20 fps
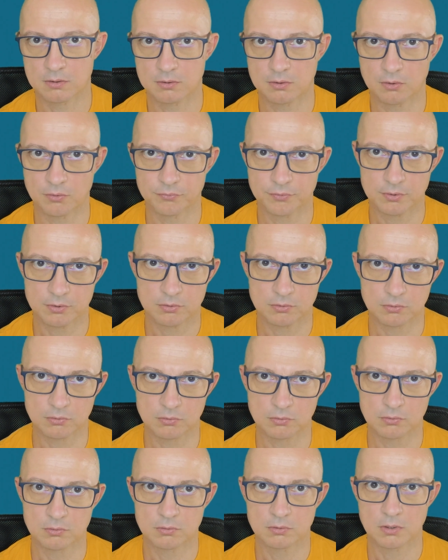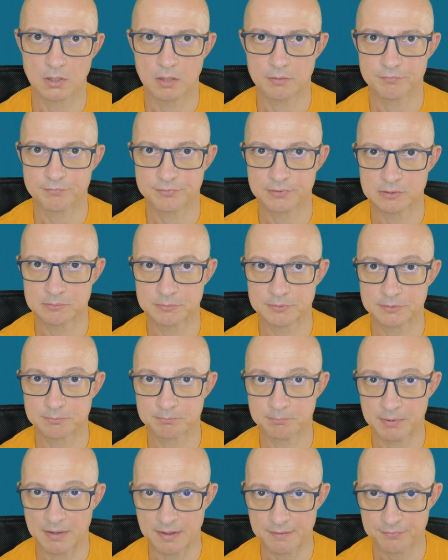on the whole filament
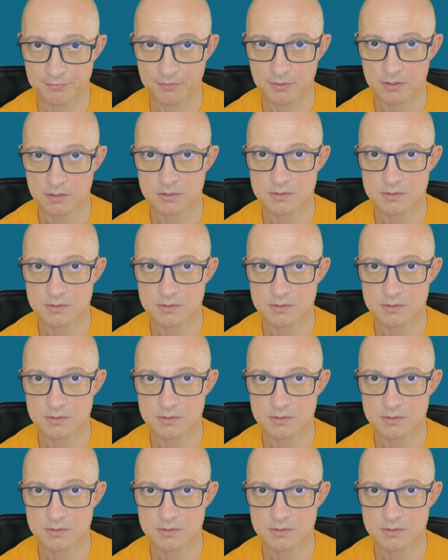path.